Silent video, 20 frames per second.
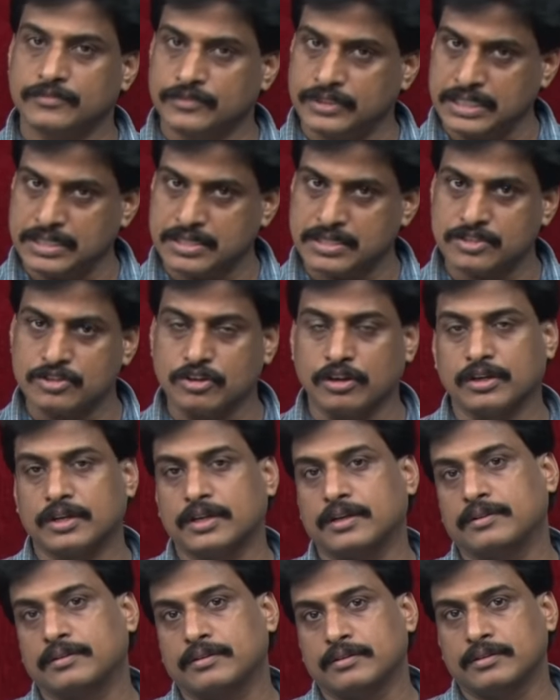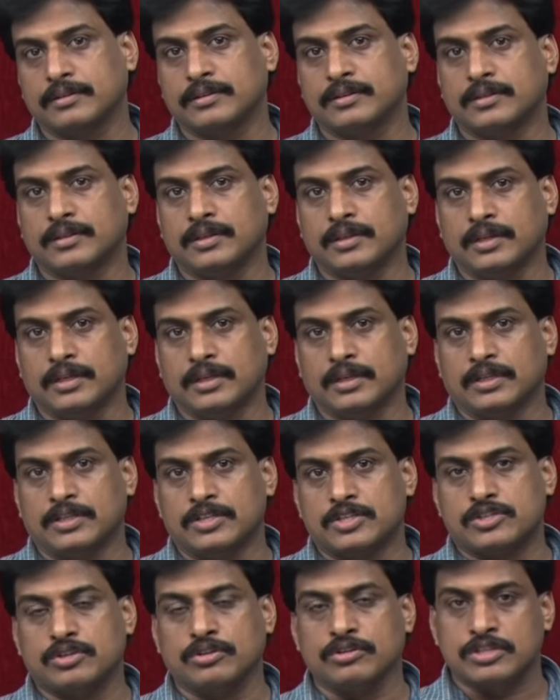Just sorted.
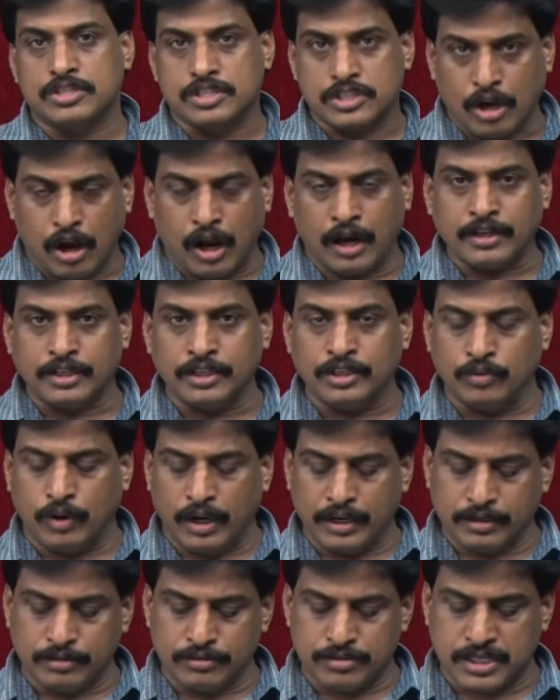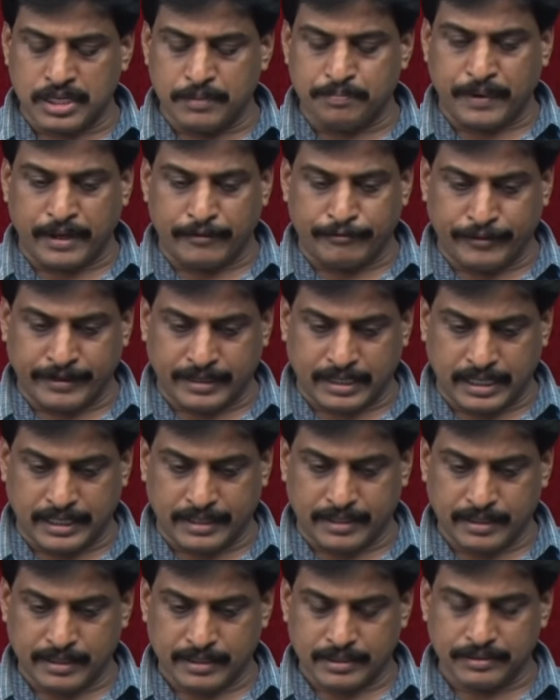So, sort you want to see
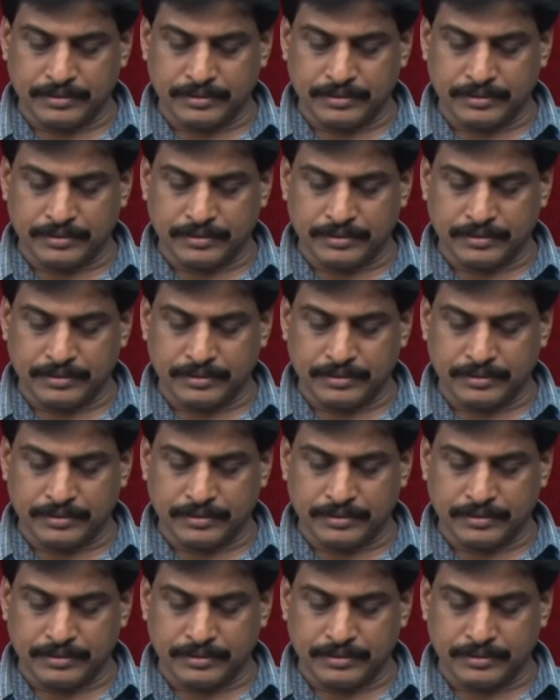perfectly,